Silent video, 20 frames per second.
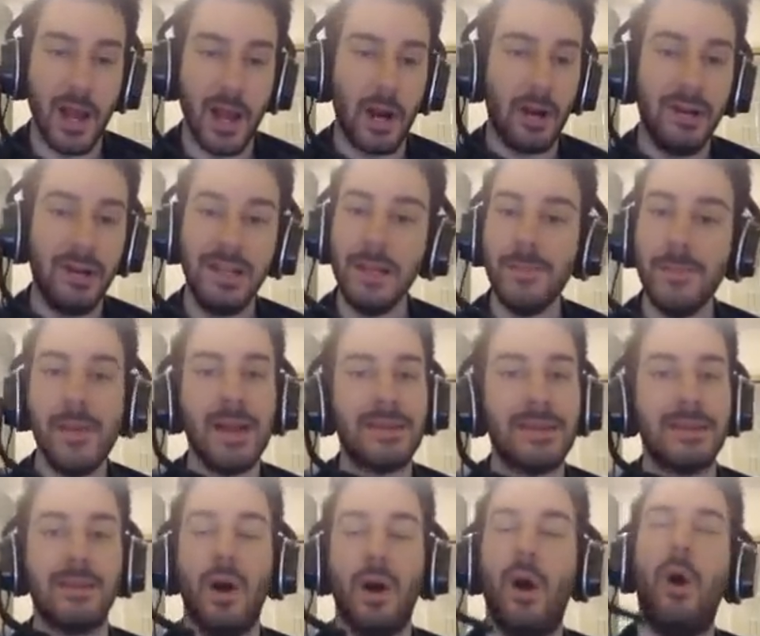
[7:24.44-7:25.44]
Her
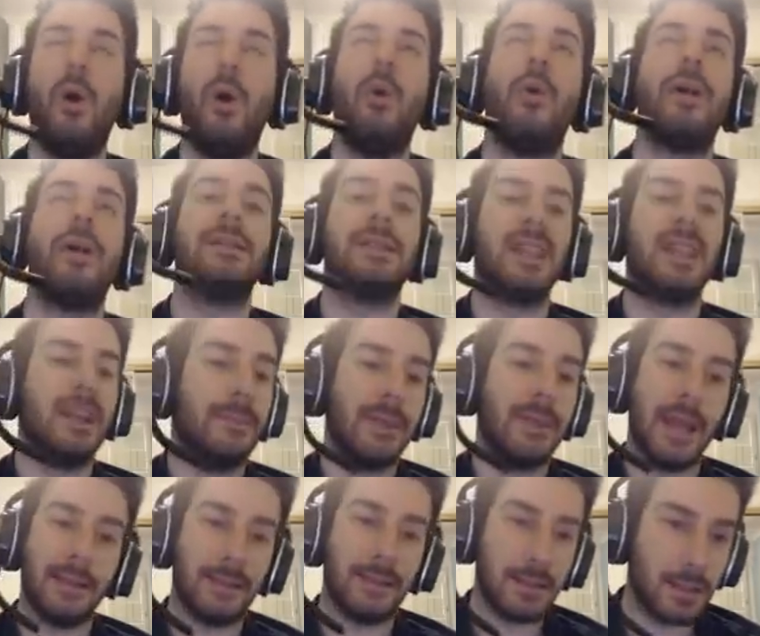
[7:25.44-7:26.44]
DPS is always going to
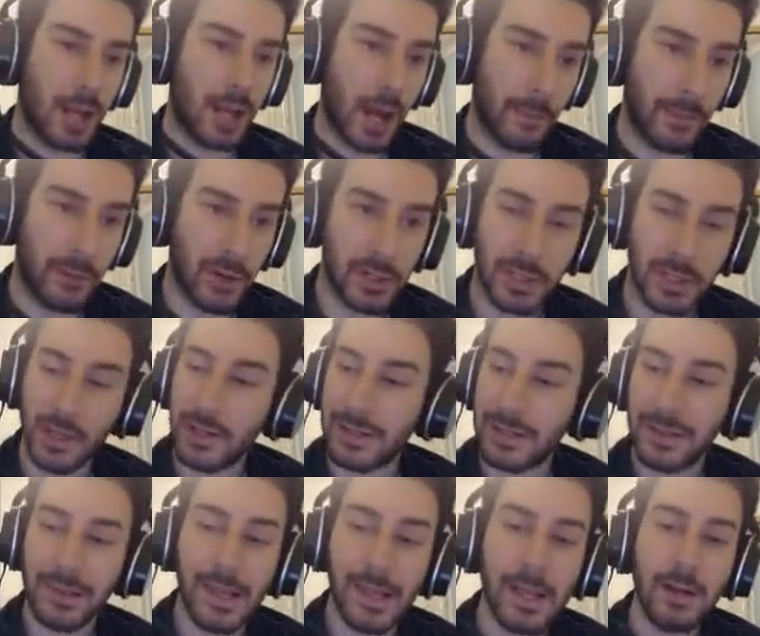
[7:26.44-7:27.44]
be at the top. There's
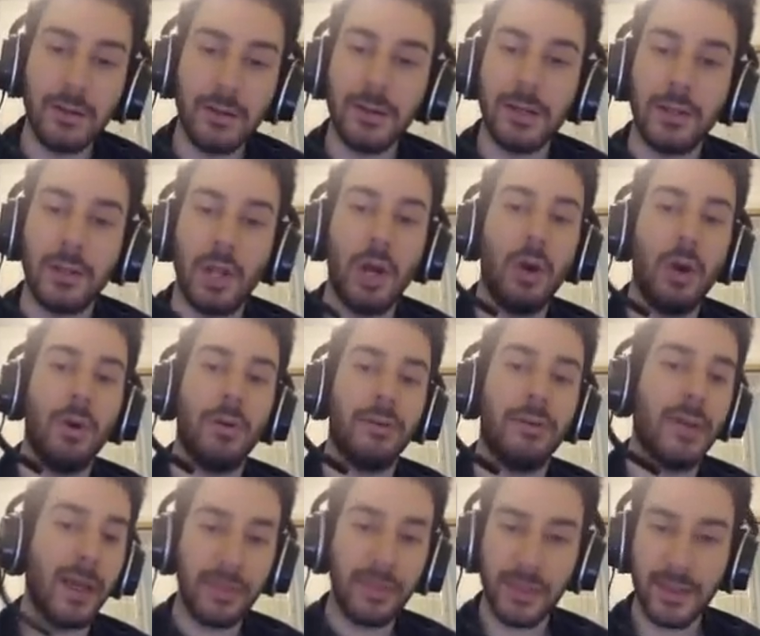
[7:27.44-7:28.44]
literally
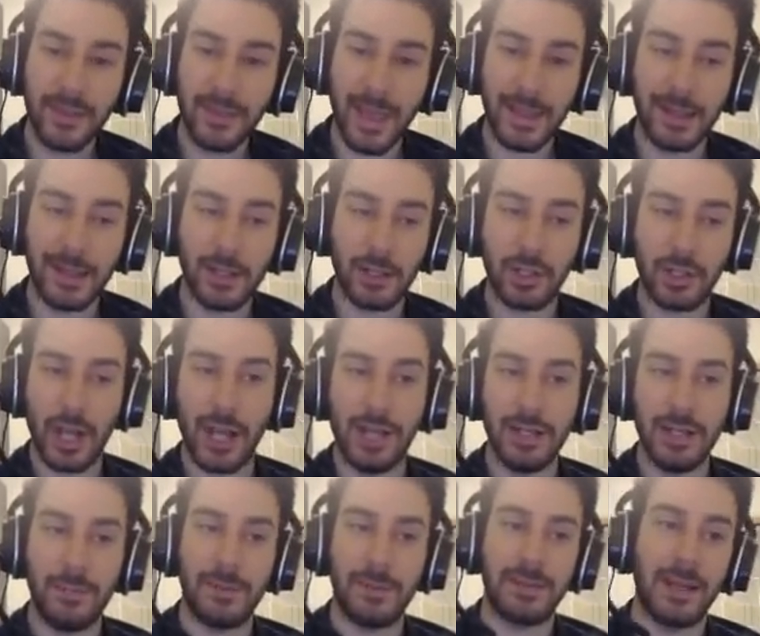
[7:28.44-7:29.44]
nothing they can
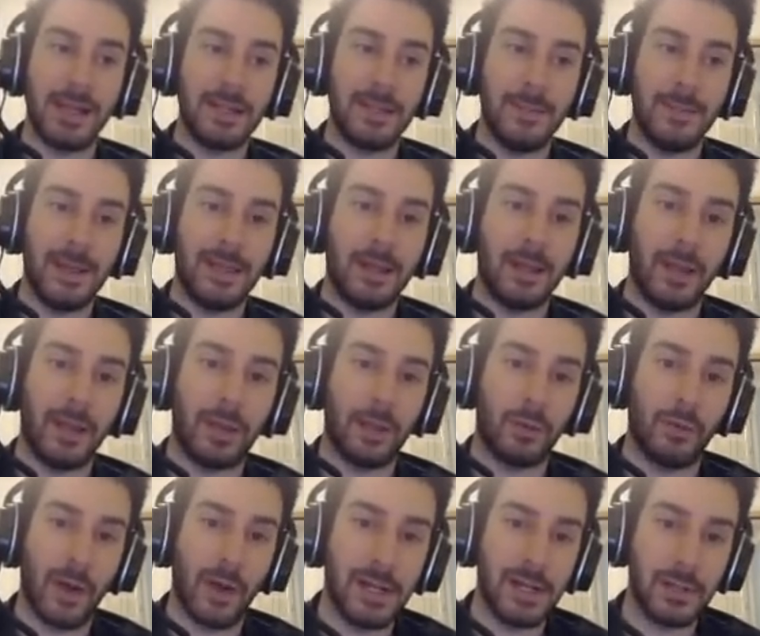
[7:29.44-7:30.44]
change besides making like
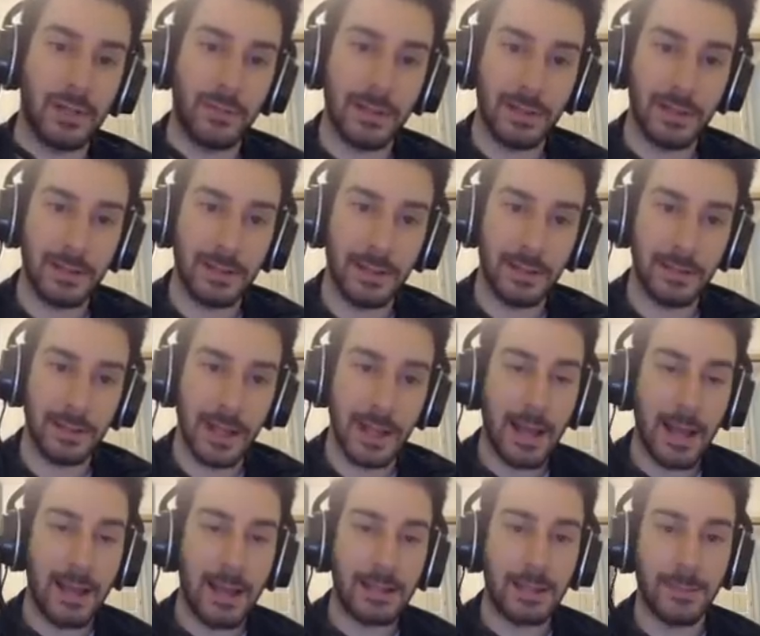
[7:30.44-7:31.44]
range resistance
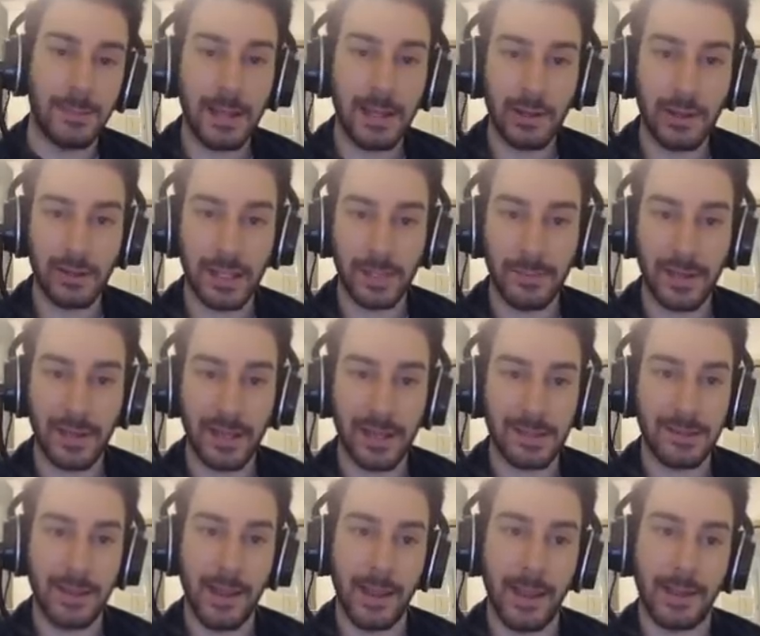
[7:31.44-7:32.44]
to make her DPS
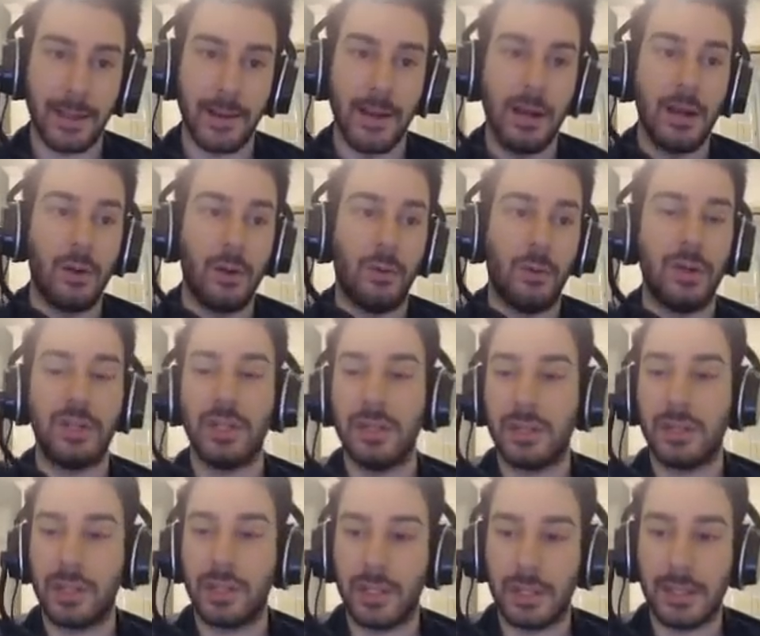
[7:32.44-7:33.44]
tank, which
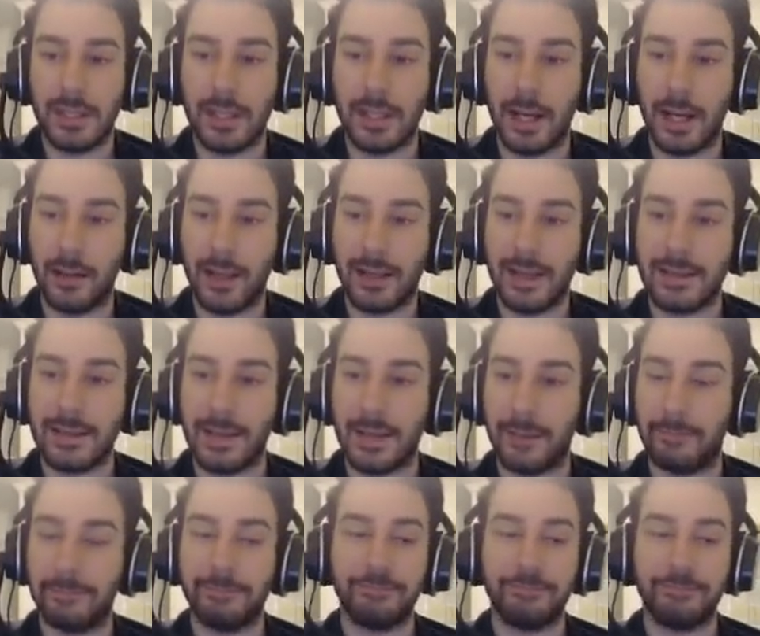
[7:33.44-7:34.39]
is just, you know, like I said,